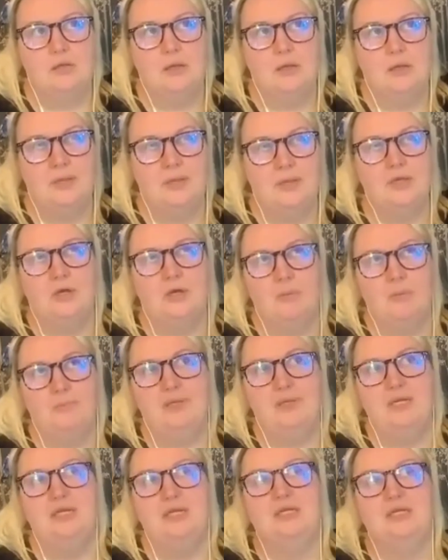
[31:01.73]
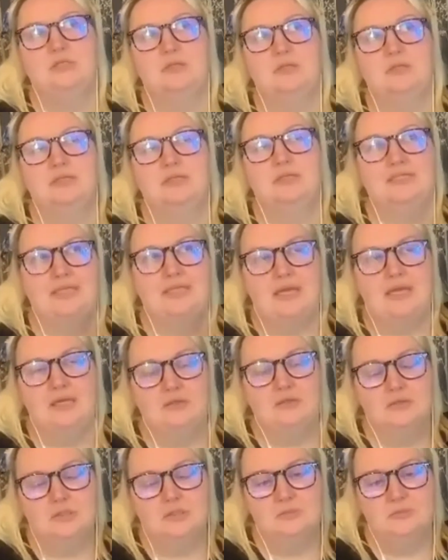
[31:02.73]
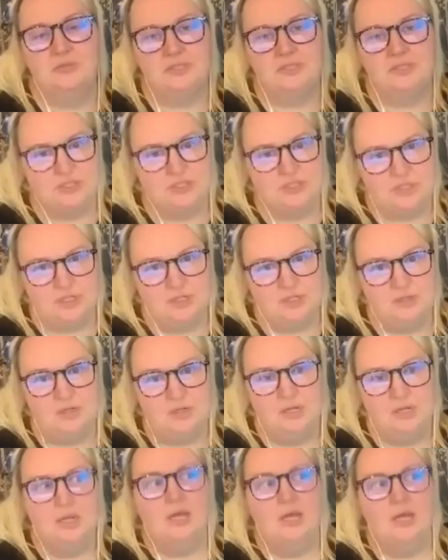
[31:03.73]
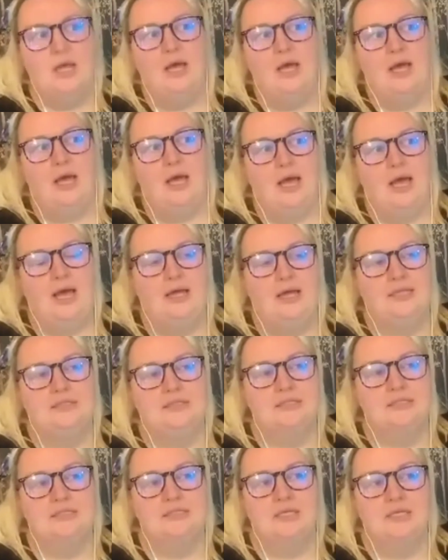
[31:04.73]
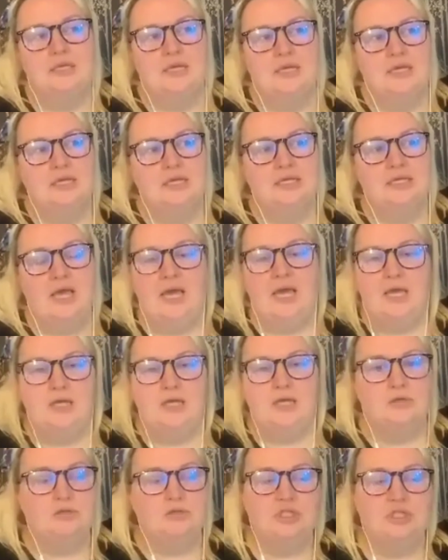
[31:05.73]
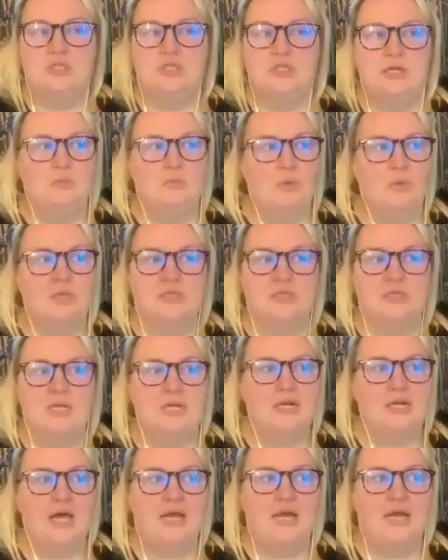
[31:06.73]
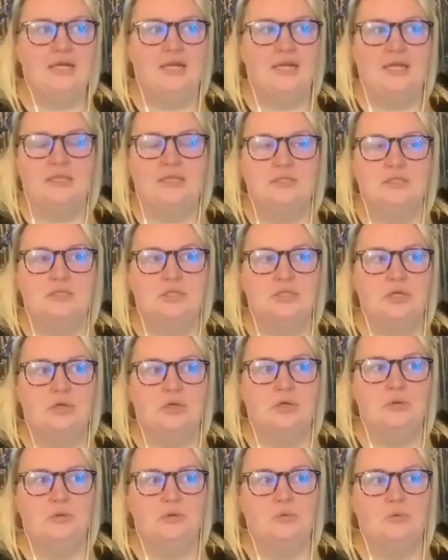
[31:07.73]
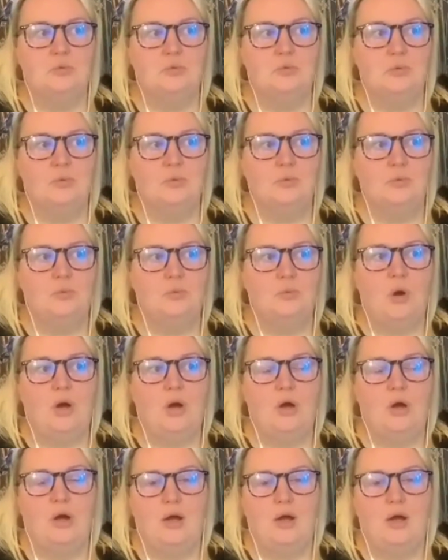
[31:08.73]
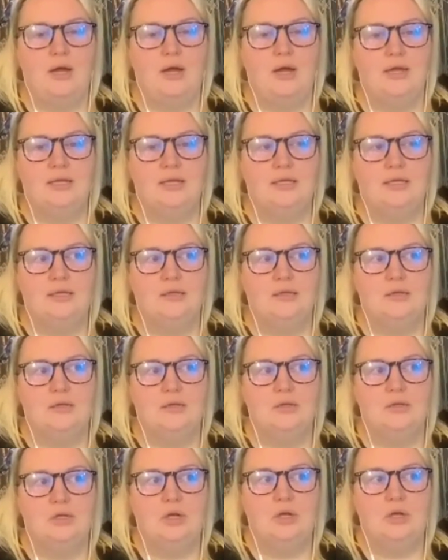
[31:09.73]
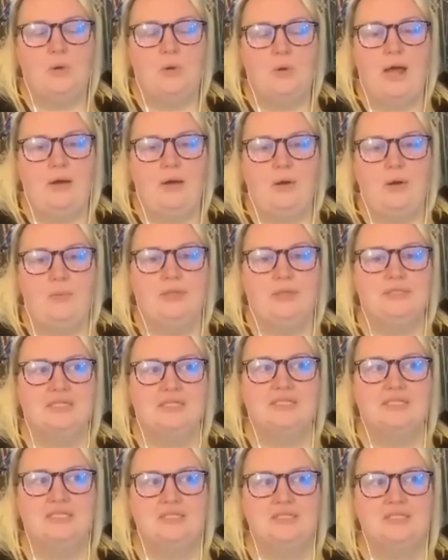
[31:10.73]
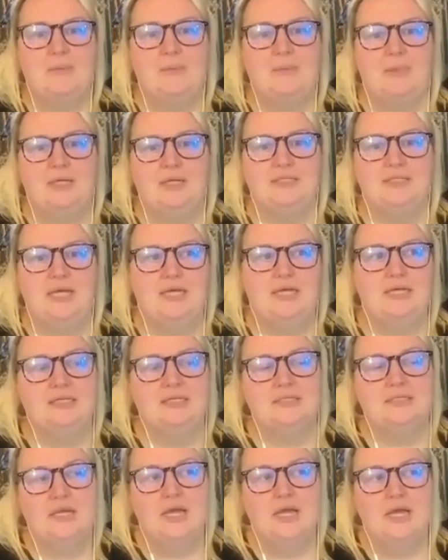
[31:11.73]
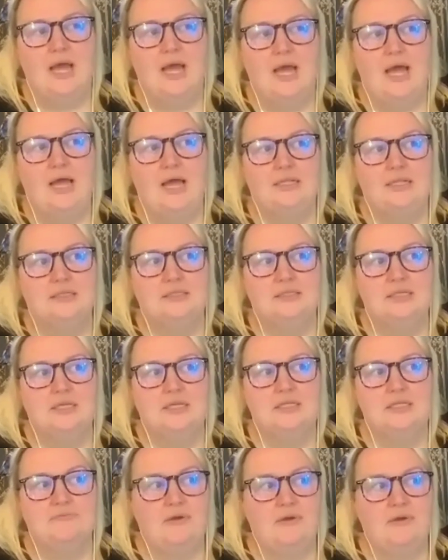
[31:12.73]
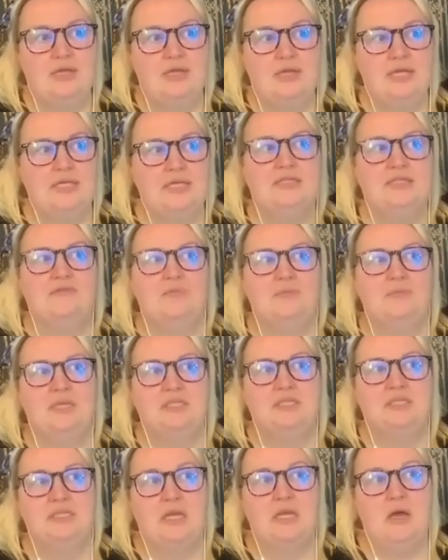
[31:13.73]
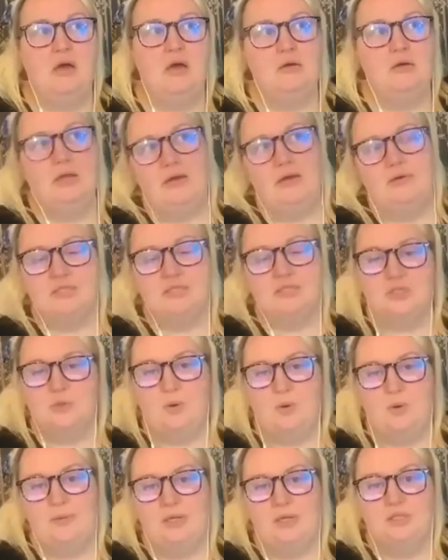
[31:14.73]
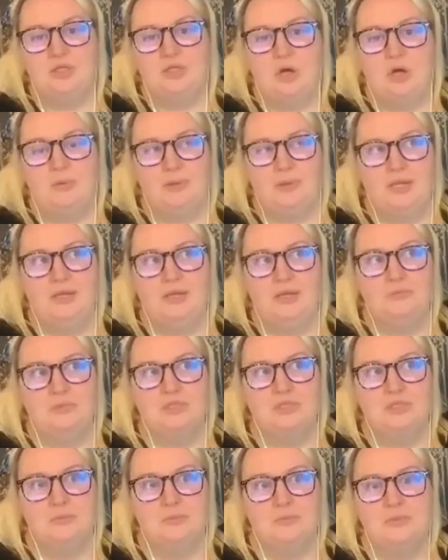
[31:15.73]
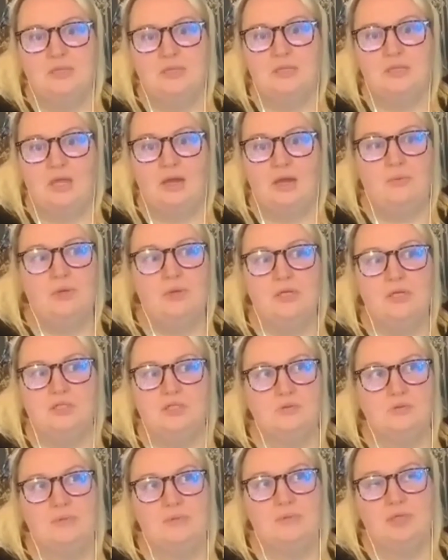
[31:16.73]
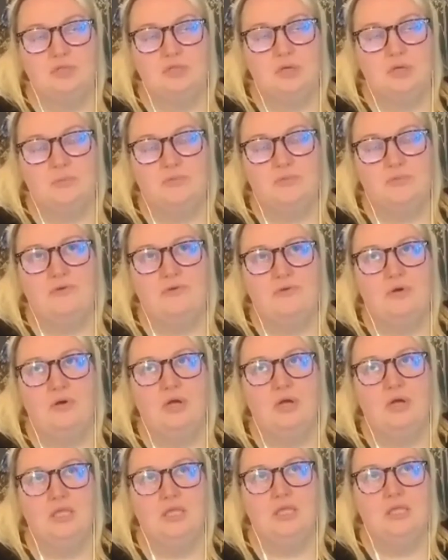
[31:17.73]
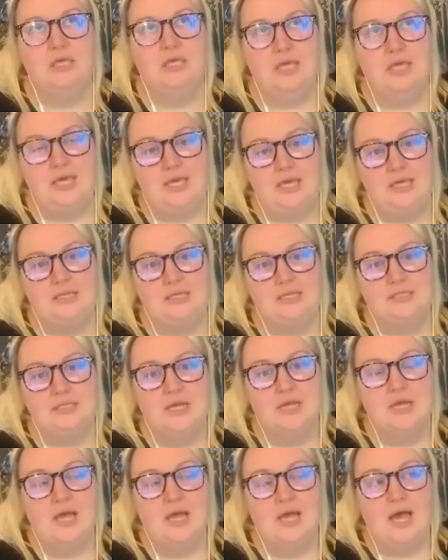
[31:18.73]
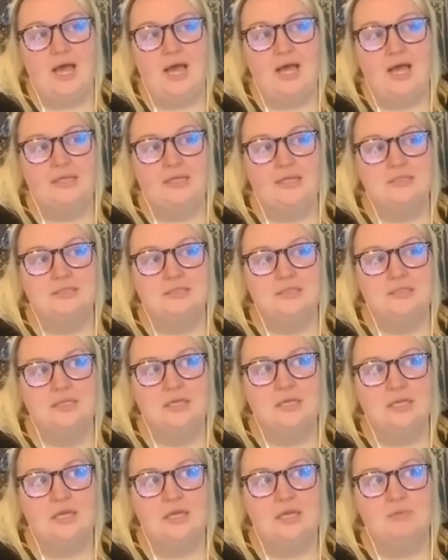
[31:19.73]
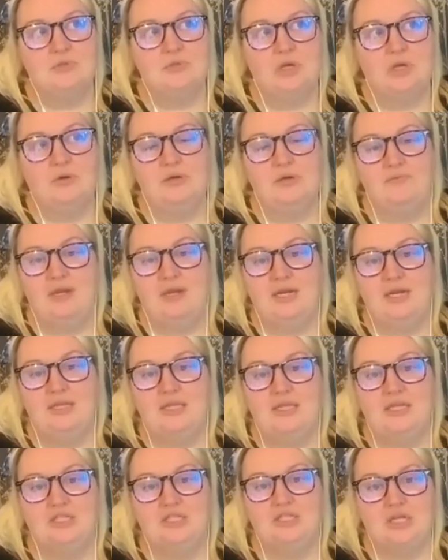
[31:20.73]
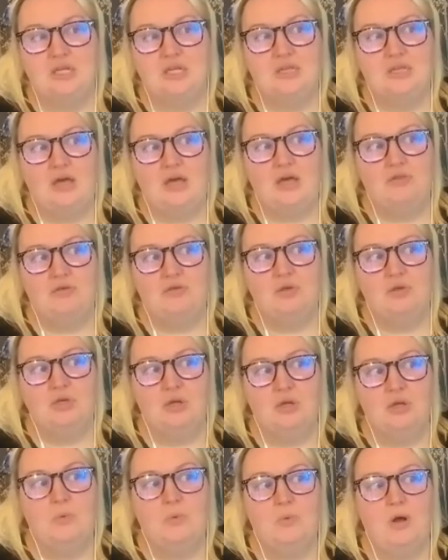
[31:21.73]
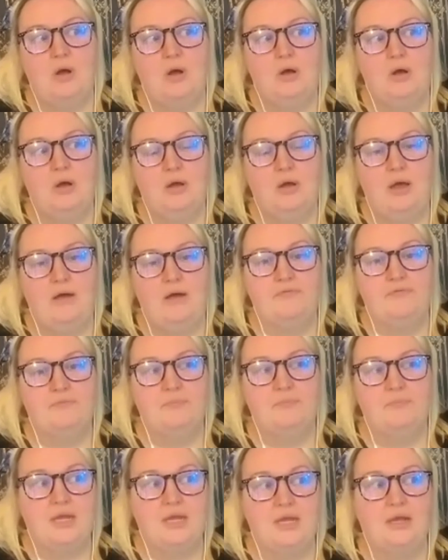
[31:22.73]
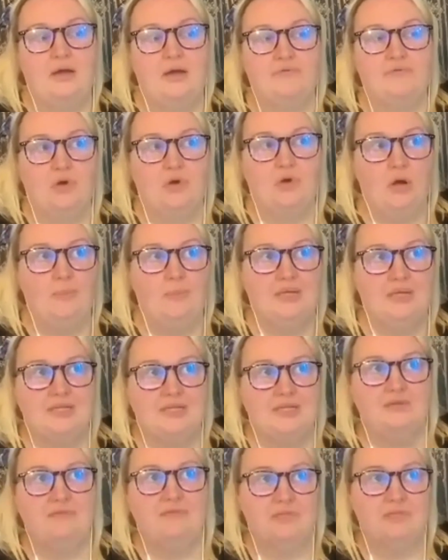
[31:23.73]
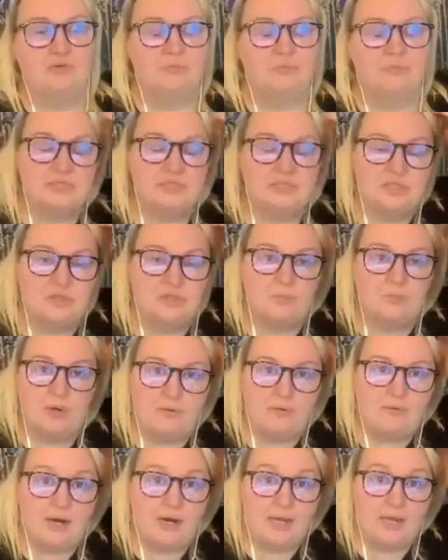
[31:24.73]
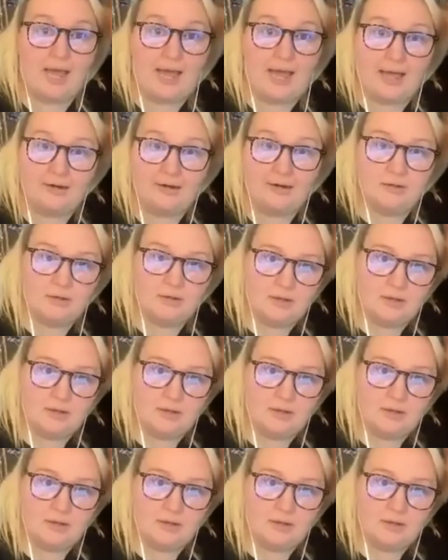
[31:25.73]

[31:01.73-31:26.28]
big company's sales position. And yeah, it wasn't aligning to what how I wanted to spend my days. And it's very easy for me to say, oh yeah, I'll just quit my job. It was something I wanted to quit my job for years. And it was only really this year that I thought, you know what, I've got myself into a position where I can